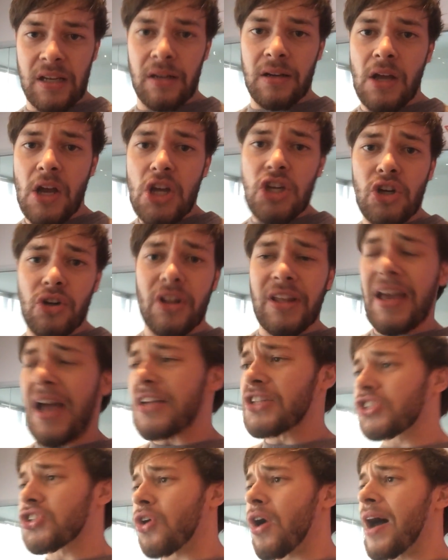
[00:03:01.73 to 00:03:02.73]
it. The
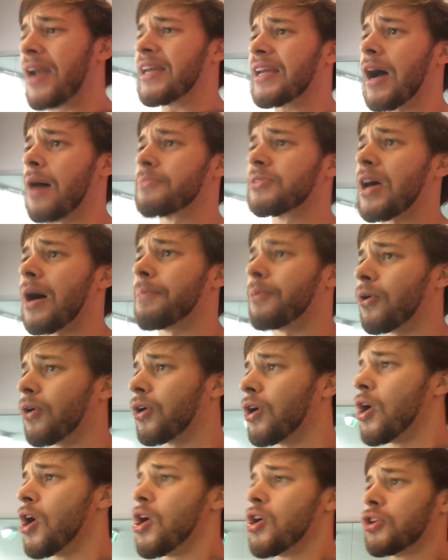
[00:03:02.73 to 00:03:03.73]
anxiety comes up,
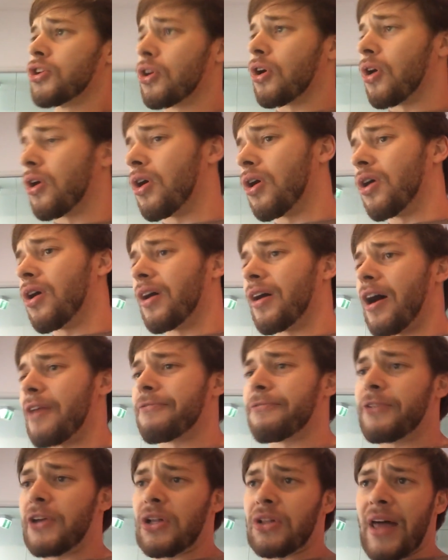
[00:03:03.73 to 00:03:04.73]
I
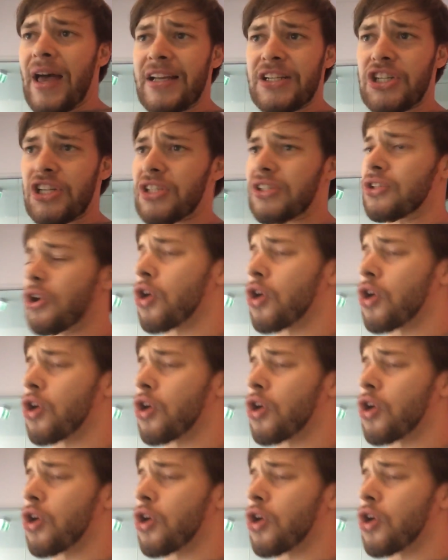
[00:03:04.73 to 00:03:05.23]
feel anxious.